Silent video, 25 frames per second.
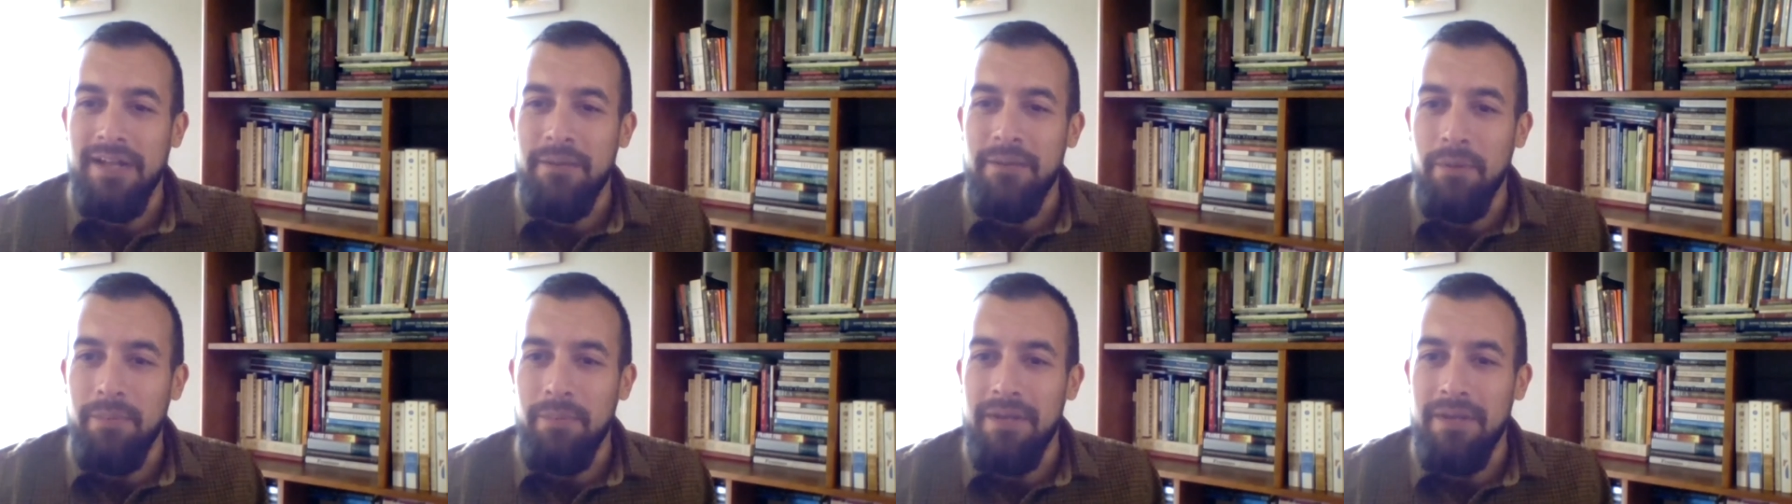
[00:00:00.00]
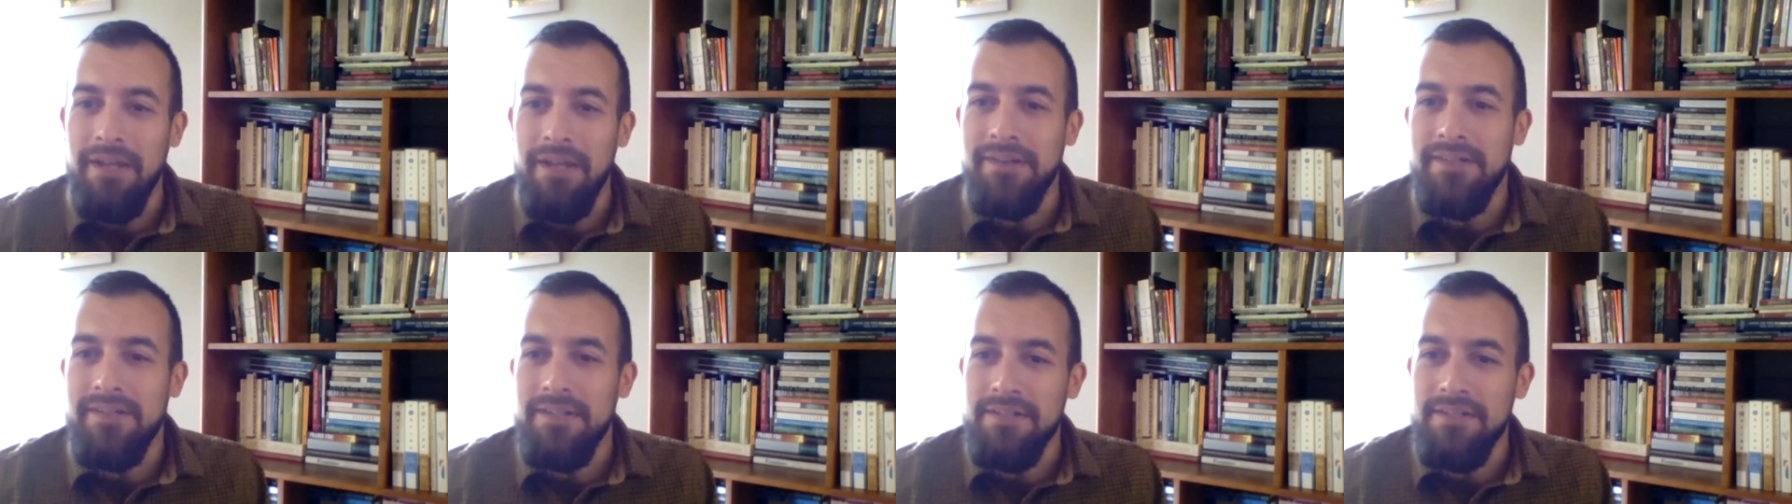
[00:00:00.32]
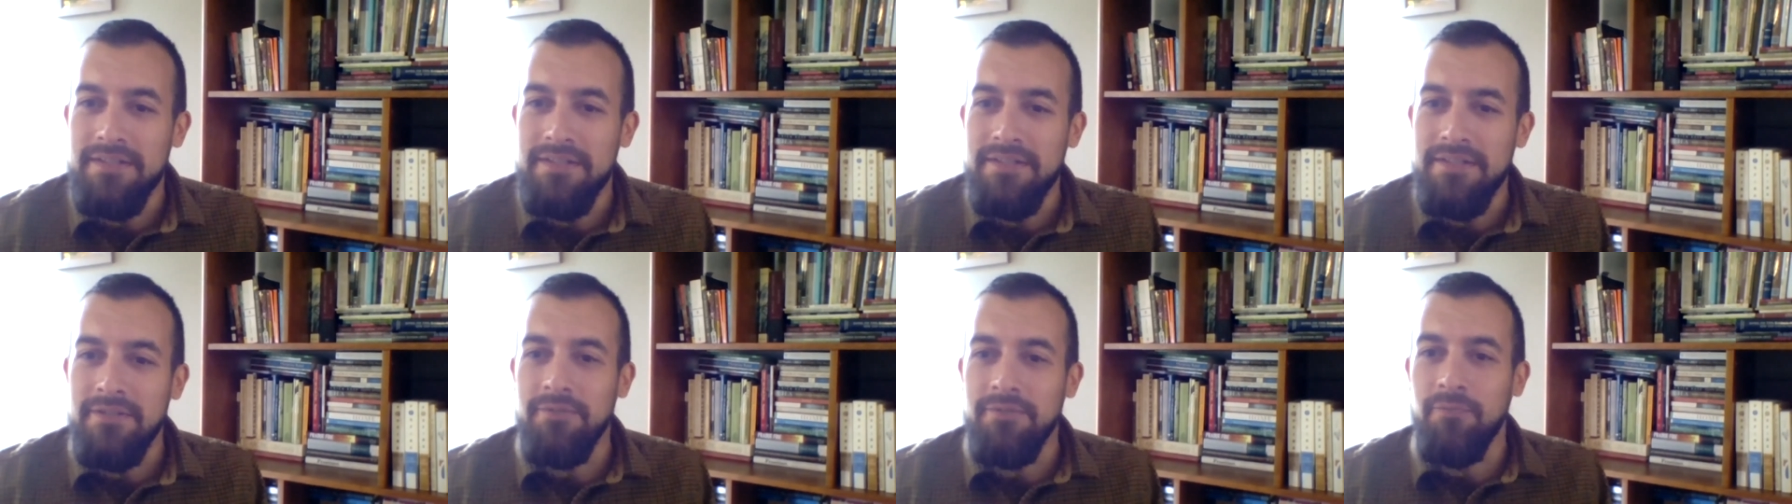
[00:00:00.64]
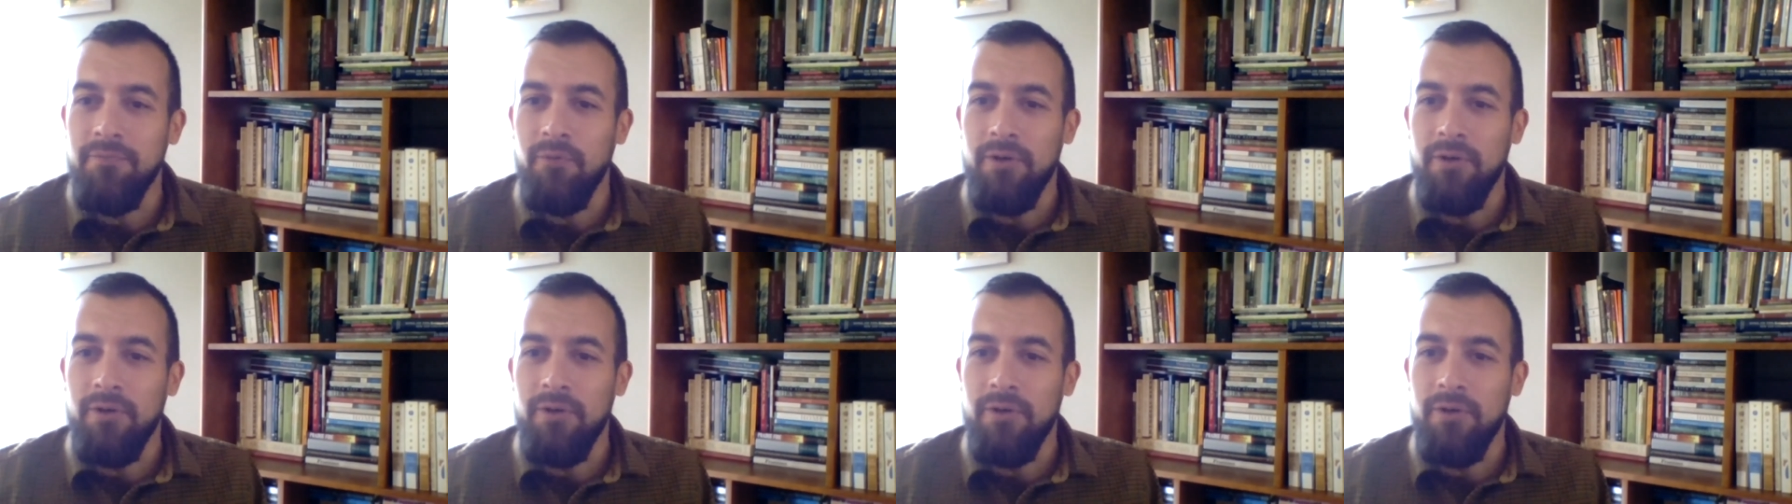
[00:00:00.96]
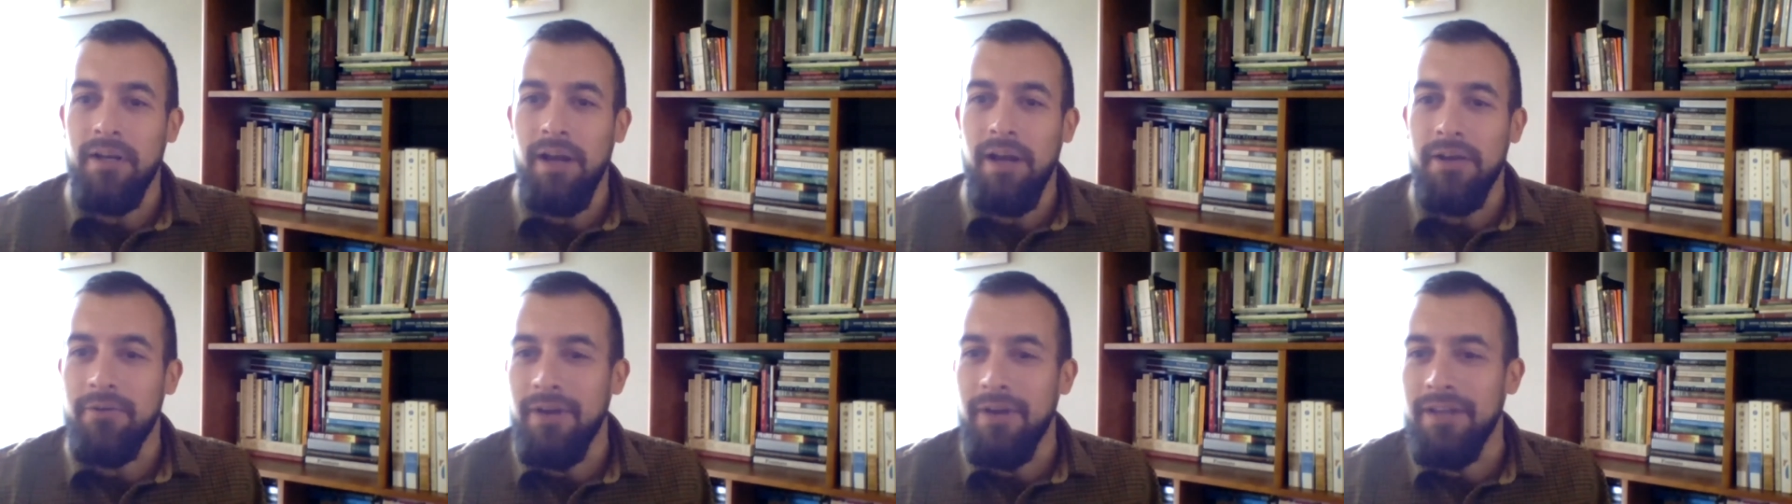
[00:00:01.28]
I'm a PhD student working
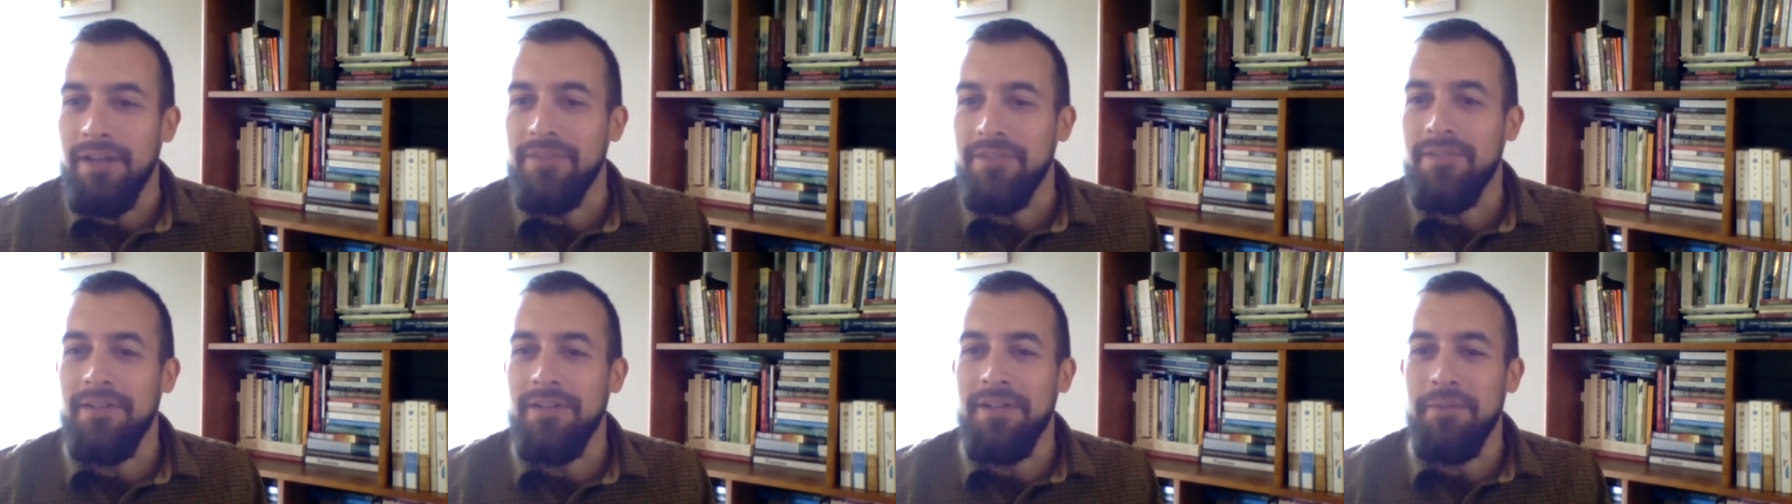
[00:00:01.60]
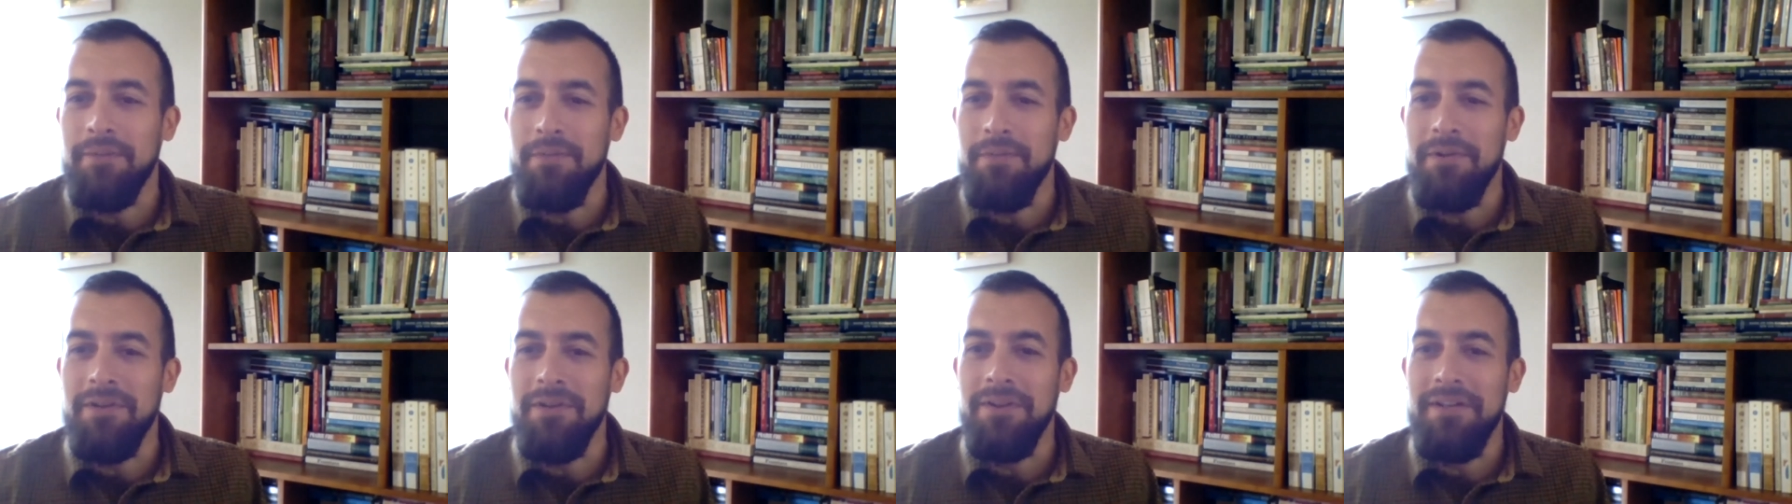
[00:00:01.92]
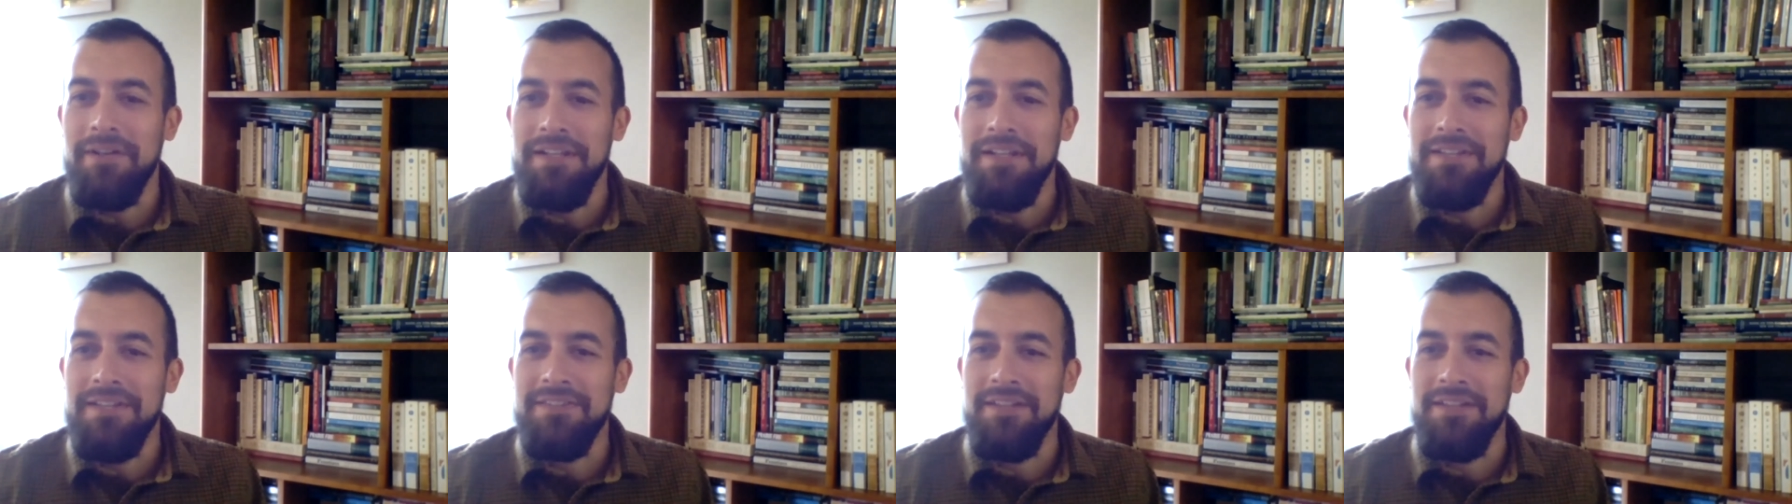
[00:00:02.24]
on grassland communities